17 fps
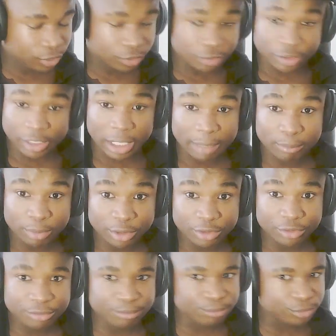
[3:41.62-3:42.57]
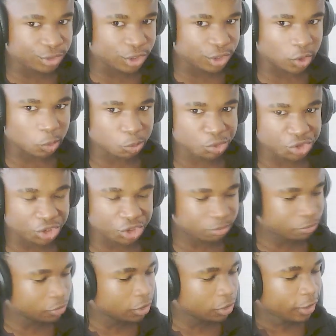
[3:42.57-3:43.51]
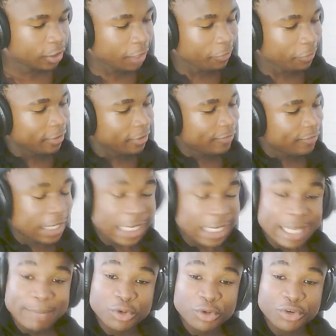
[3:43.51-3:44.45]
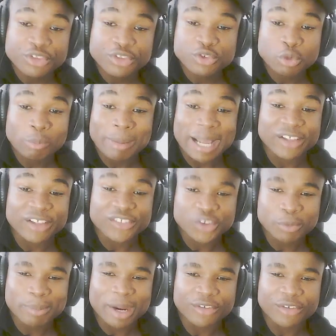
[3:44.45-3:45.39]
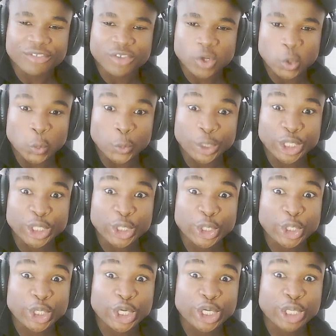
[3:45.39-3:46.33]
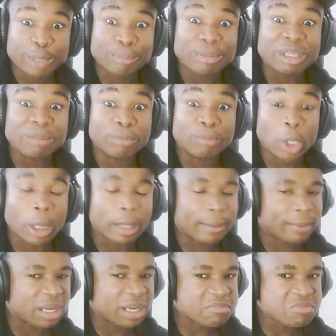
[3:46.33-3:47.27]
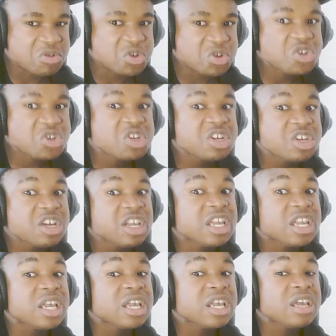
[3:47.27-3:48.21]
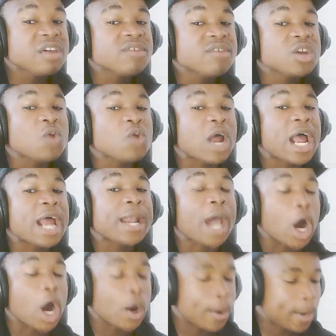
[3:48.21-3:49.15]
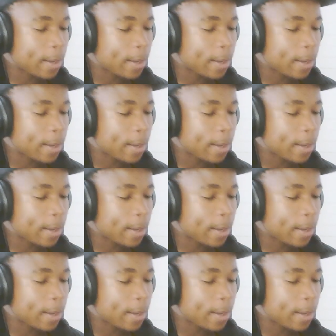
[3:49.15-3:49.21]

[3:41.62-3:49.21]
You're not British. You don't know shit. Anyway, they named her Crystal Palace, her parents. Weird people. But moving right on.